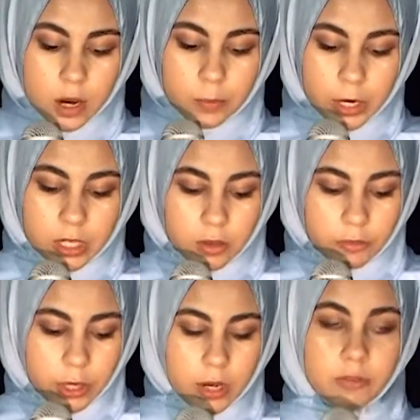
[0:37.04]
on Breaking
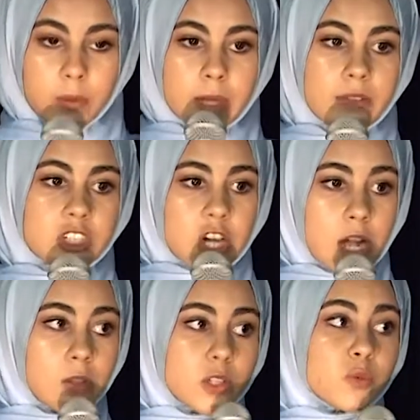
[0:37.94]
Free from Life's
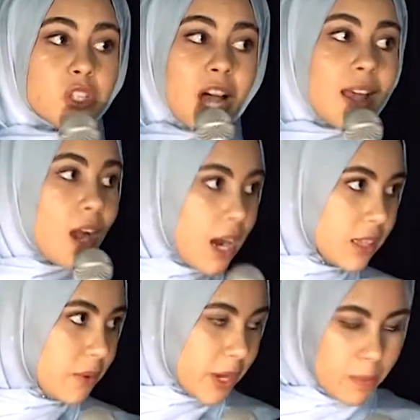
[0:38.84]
Shackles, which I
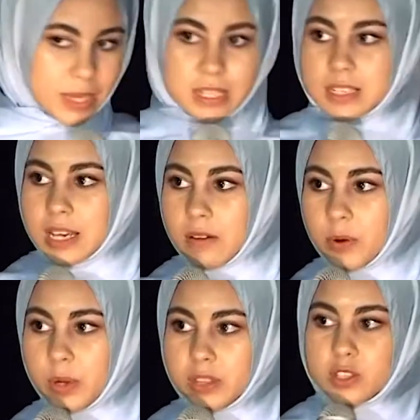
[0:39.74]
highly recommend to
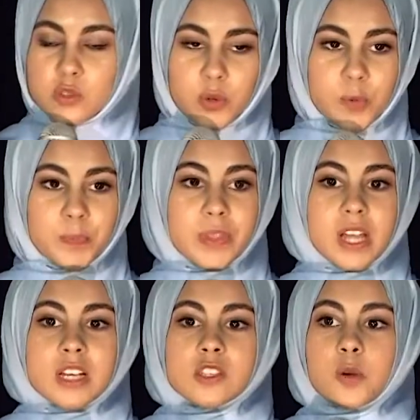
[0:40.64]
everyone in this room.
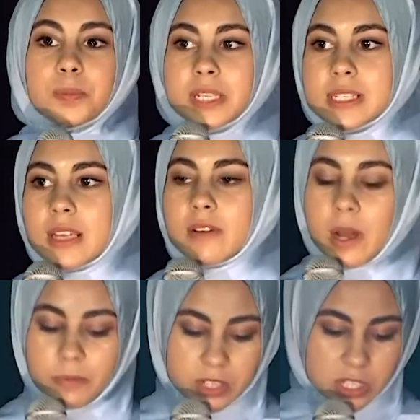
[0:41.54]
So please give it
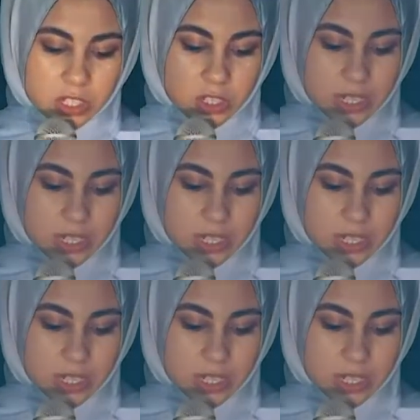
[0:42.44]
up for Sister